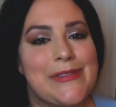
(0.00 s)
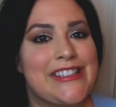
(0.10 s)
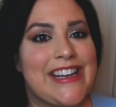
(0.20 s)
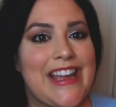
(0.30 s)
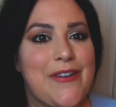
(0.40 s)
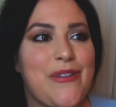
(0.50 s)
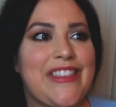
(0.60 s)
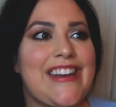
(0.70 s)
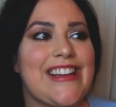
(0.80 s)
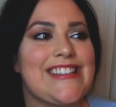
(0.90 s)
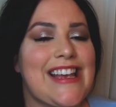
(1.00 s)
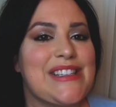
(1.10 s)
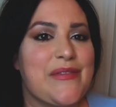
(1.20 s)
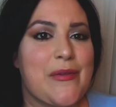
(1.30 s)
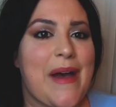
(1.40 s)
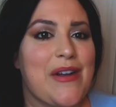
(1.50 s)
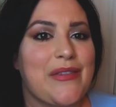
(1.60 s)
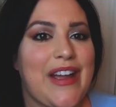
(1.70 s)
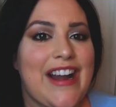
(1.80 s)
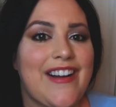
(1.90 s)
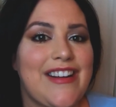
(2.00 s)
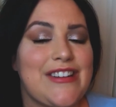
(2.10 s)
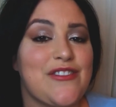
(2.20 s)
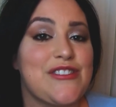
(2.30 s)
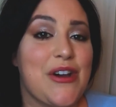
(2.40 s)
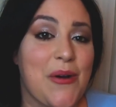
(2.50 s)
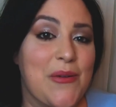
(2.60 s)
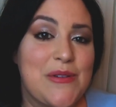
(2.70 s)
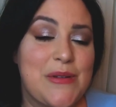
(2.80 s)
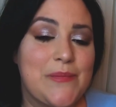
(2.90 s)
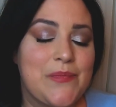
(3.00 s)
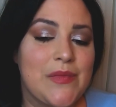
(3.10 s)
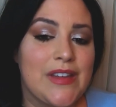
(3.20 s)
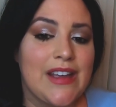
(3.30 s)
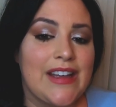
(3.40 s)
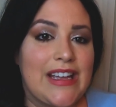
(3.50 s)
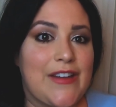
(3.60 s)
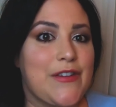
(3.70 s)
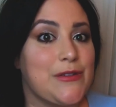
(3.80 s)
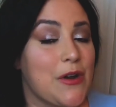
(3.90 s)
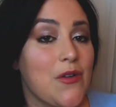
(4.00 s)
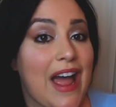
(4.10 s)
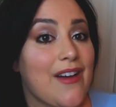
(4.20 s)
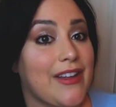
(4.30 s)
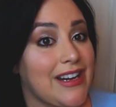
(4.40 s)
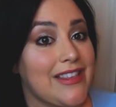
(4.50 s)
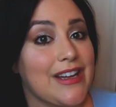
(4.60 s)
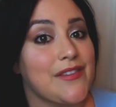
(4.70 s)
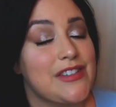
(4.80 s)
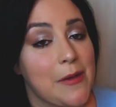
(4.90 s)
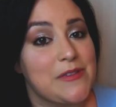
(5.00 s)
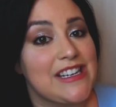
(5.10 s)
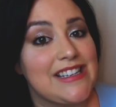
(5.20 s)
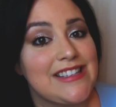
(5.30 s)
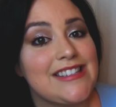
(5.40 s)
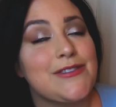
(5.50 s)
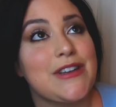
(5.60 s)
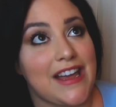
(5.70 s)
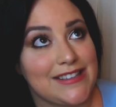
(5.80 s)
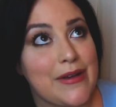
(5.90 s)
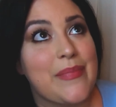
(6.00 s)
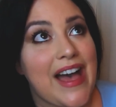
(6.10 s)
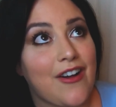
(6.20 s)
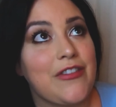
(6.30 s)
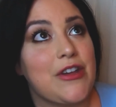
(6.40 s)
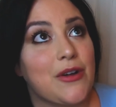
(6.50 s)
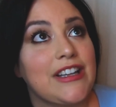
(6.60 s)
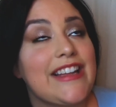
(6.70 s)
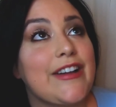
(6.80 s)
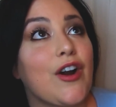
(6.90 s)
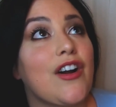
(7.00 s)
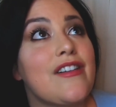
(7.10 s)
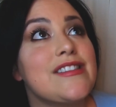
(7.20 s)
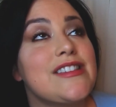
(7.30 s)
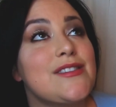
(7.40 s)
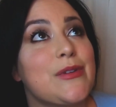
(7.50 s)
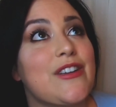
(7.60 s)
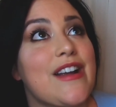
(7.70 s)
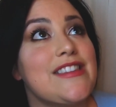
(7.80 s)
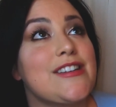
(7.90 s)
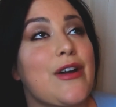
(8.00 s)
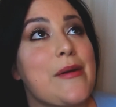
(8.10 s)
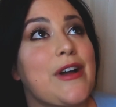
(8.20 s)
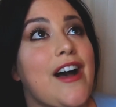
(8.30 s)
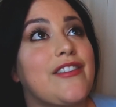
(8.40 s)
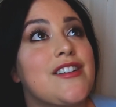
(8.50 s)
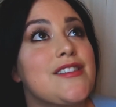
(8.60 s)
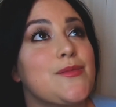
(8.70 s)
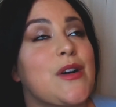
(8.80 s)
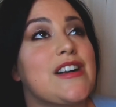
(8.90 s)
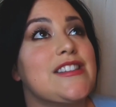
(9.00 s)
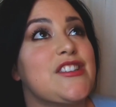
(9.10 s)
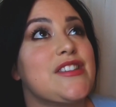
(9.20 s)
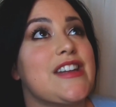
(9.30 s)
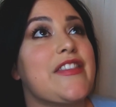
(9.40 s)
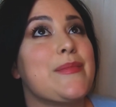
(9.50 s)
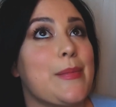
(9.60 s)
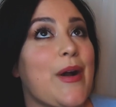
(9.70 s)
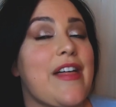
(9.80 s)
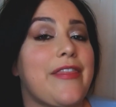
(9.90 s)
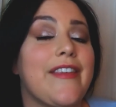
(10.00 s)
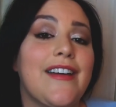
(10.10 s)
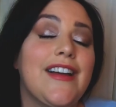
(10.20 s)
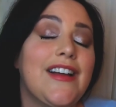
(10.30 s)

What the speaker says: Singing with an excessive amount of air in your tone If you don't have anything of substance, yes, I'm back on the ukulele girls with their Instagram covers where it's just nothing but breath.